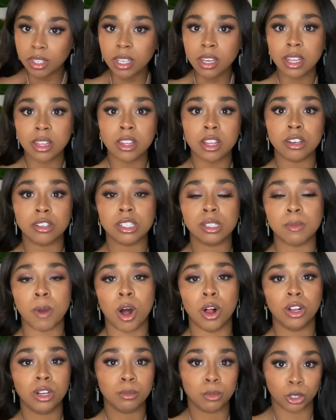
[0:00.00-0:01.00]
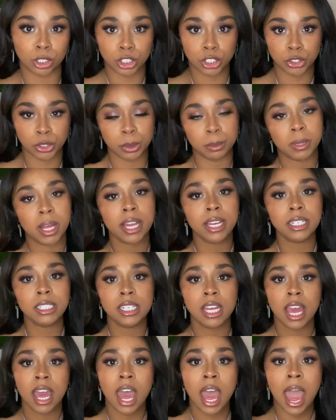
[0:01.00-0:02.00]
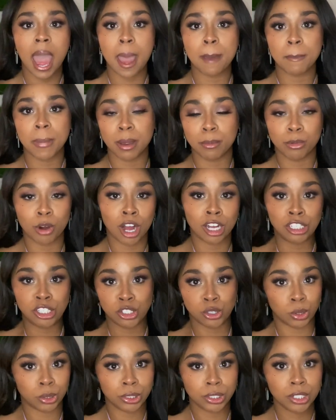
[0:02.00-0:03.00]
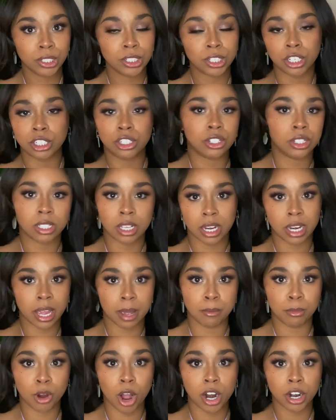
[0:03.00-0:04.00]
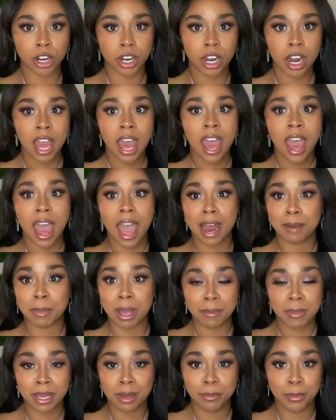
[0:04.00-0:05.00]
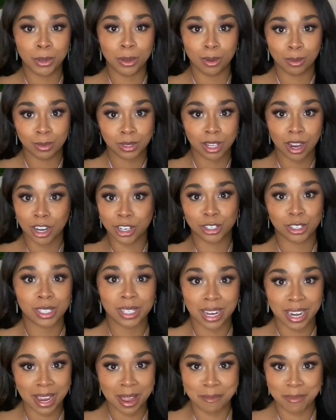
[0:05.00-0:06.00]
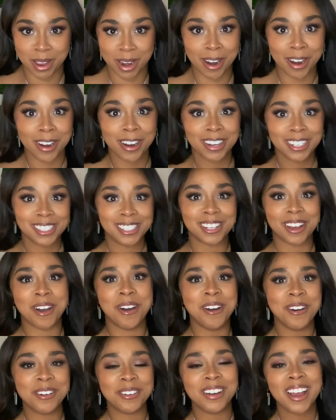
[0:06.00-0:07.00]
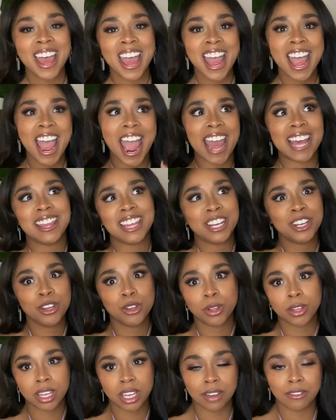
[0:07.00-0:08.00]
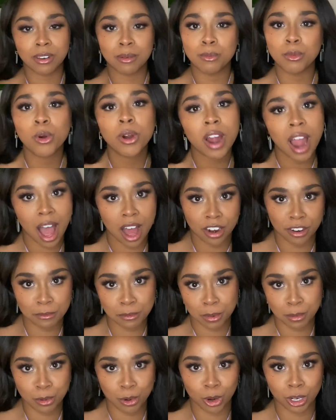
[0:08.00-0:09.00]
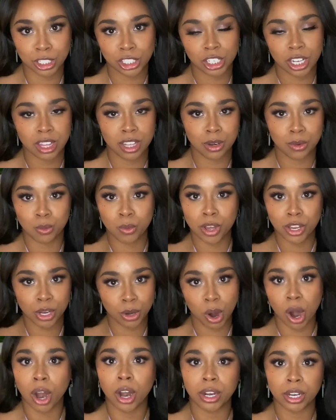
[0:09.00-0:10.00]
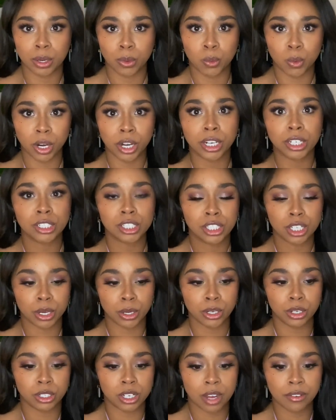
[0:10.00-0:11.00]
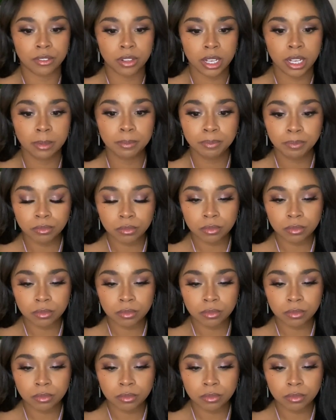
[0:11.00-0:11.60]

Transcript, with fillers: and look smaller, more streamlined, and my broad shoulders are just gonna get broader, and my big boobs are just gonna get bigger. So, and then you look even more out of proportion than what you already were. So you definitely